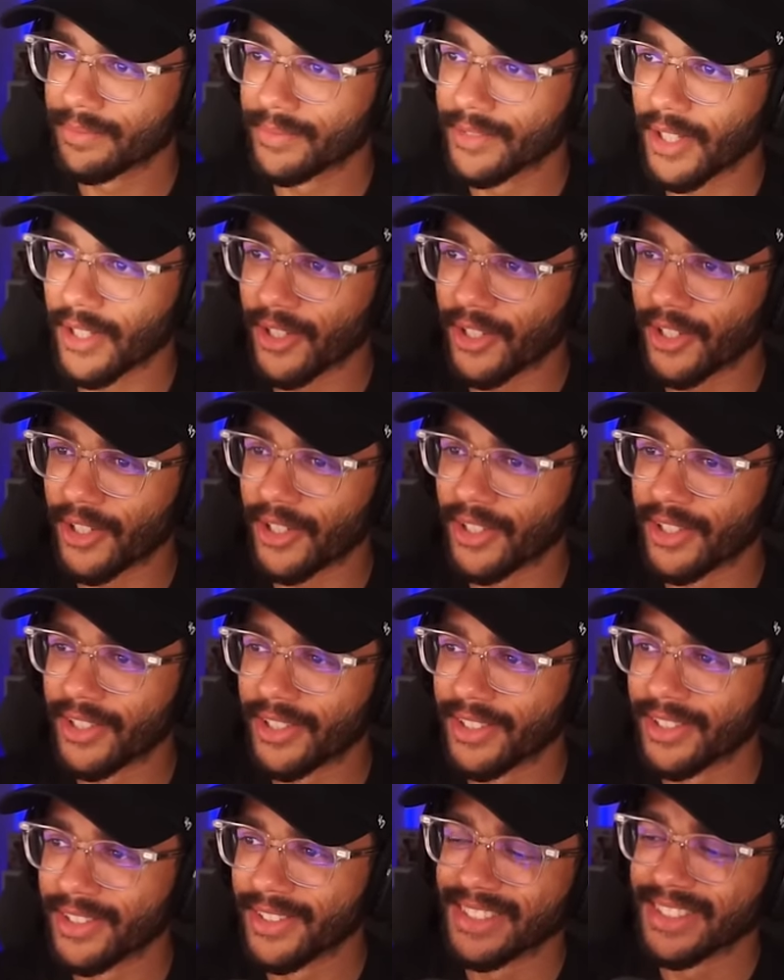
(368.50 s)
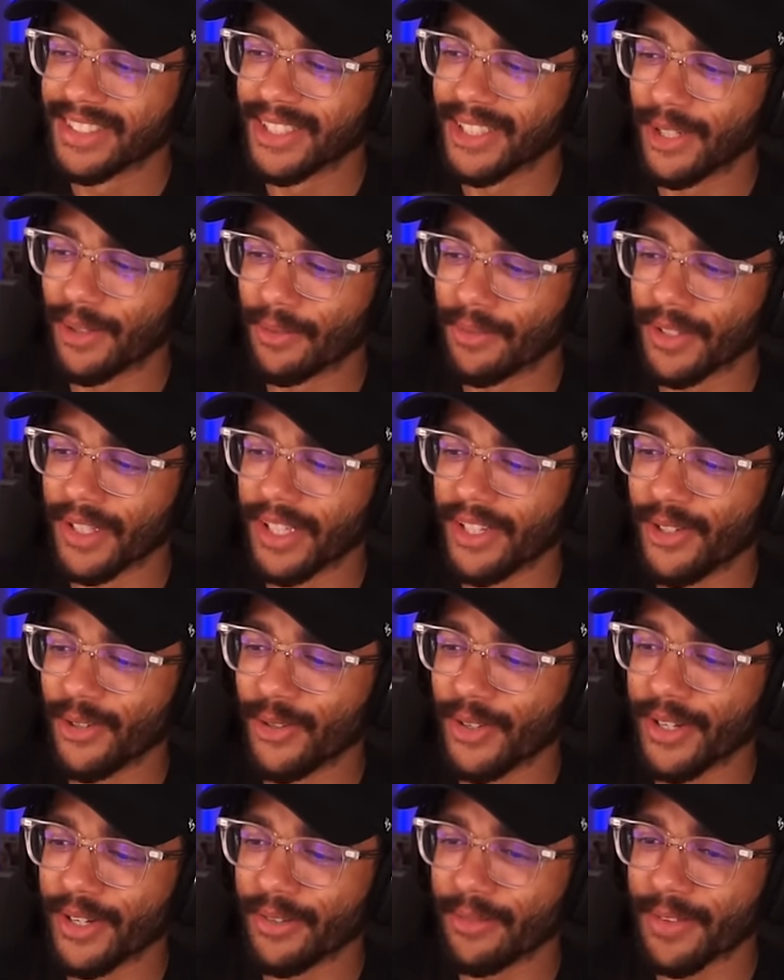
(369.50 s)
Oh, hopefully he
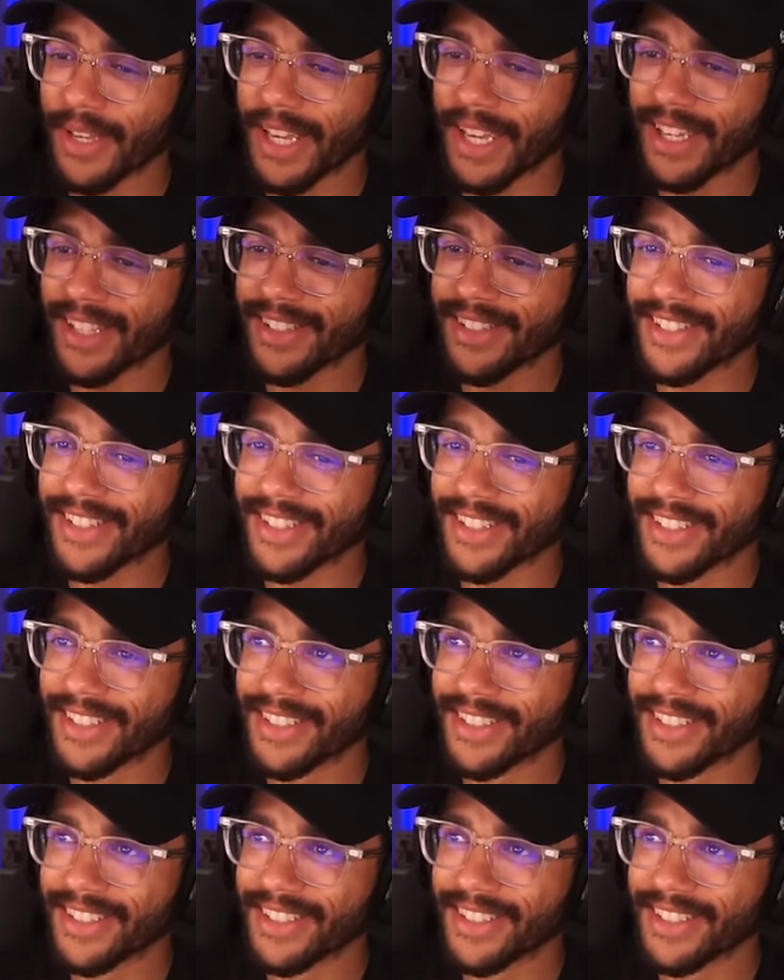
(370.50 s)
knew in advance.